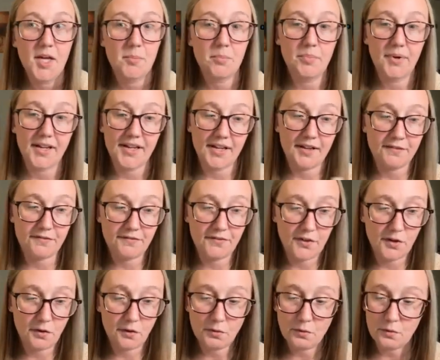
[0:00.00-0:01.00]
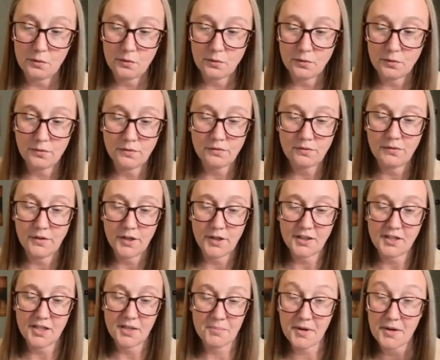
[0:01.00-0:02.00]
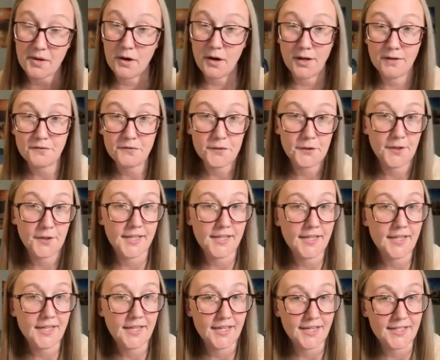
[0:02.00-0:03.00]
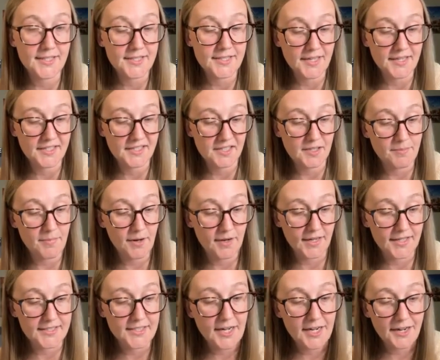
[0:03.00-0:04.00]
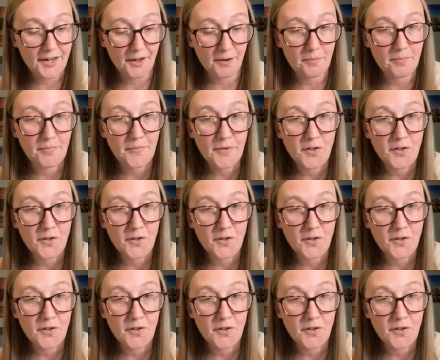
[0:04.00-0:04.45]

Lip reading: But if you are going to be gone for an extended amount of time,